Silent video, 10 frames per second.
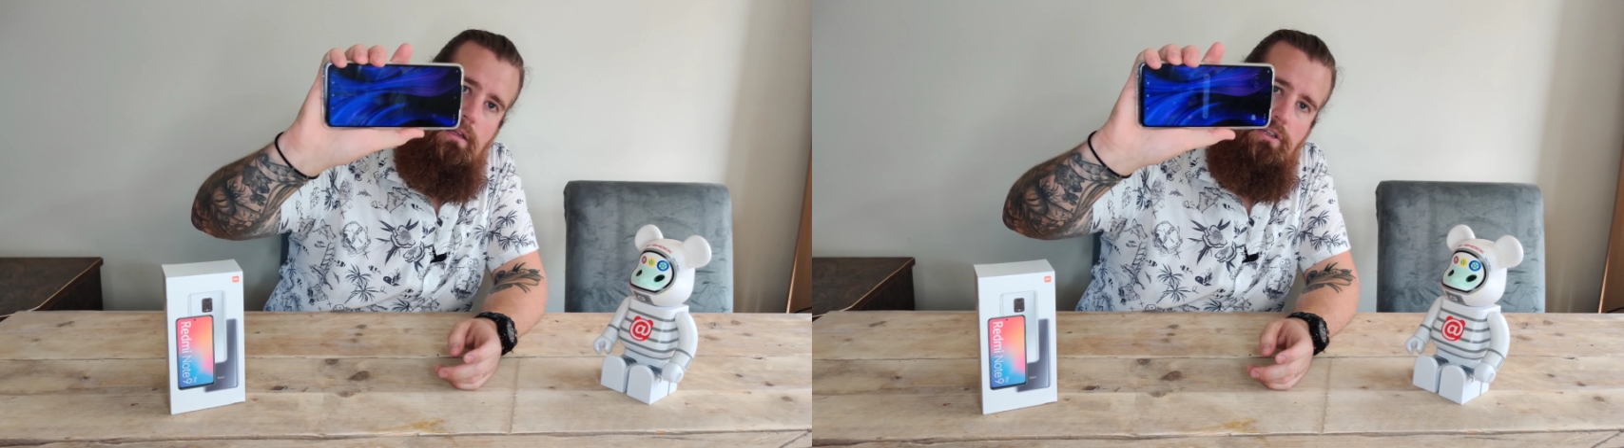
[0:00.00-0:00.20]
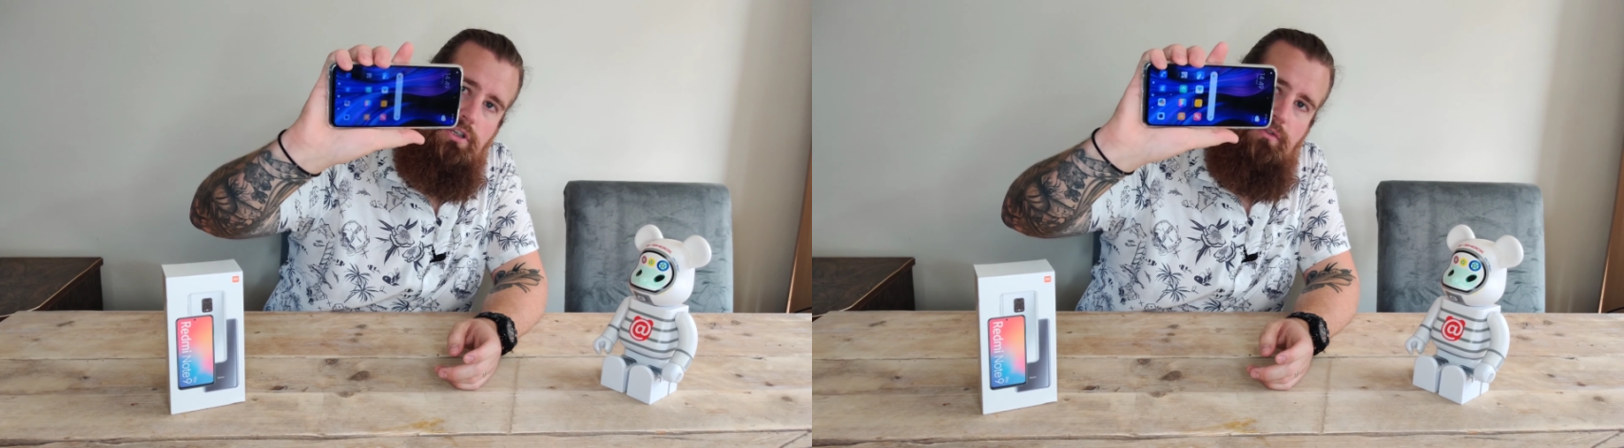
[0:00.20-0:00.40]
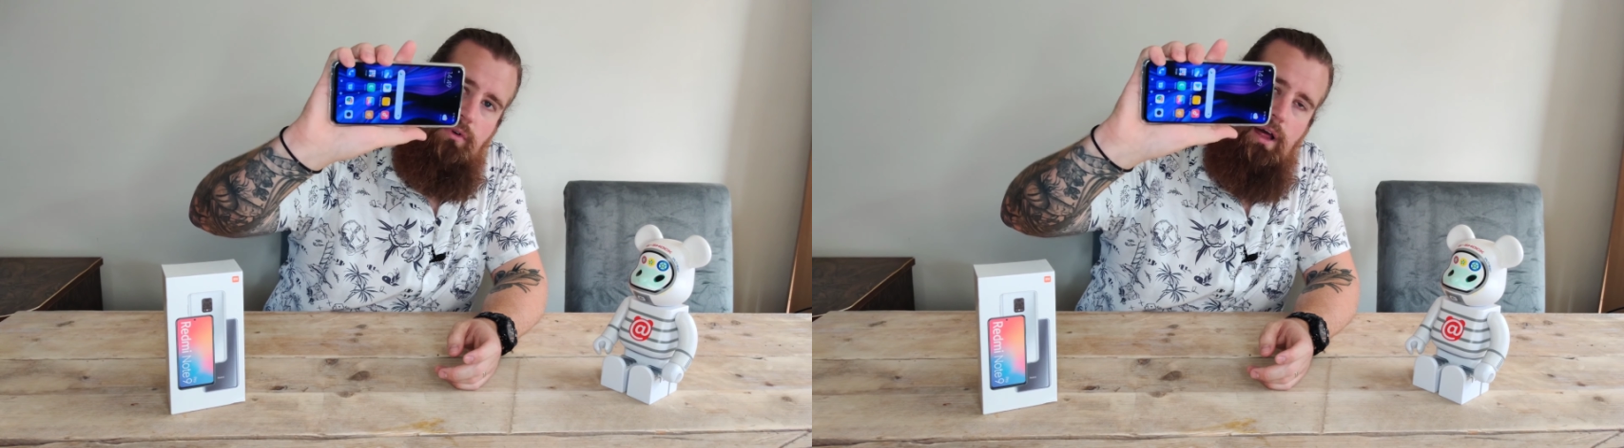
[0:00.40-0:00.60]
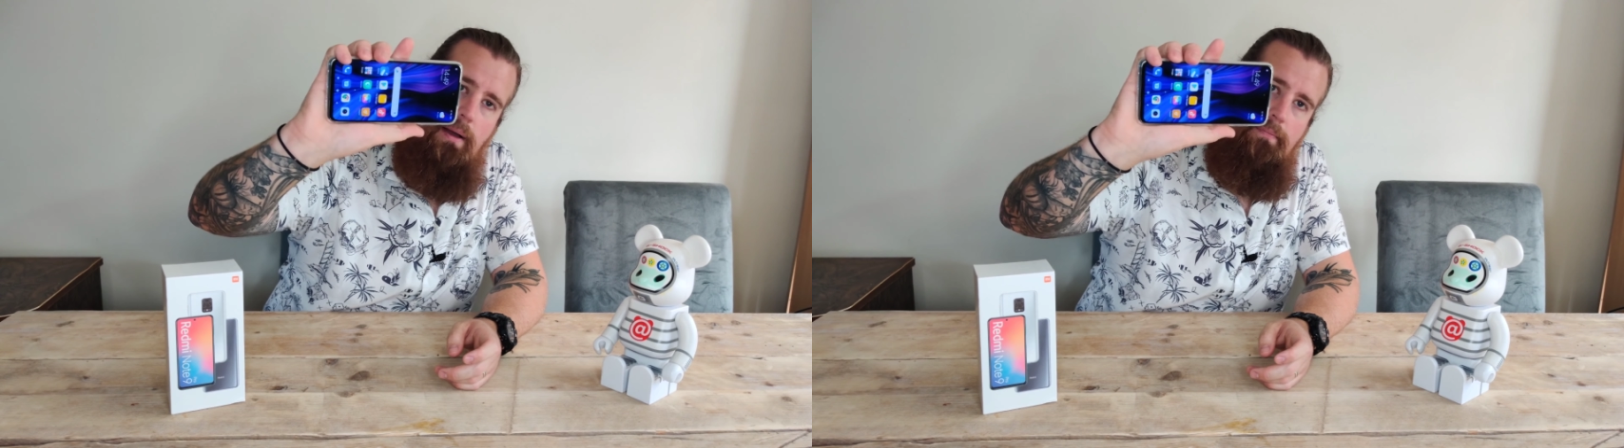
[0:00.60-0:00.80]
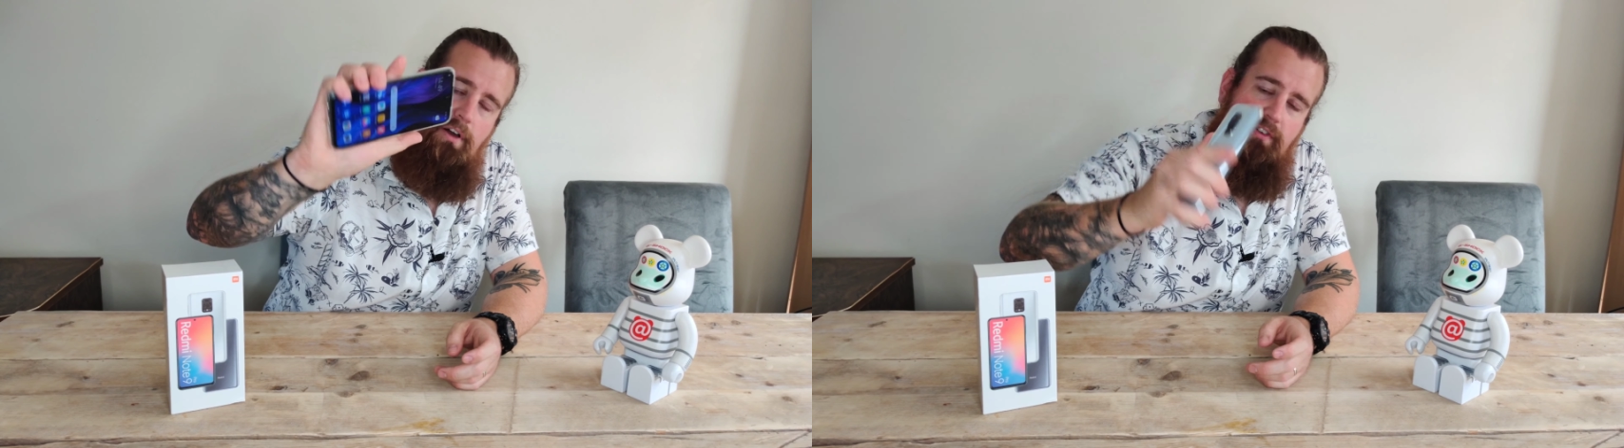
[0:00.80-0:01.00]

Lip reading: chuffed with that.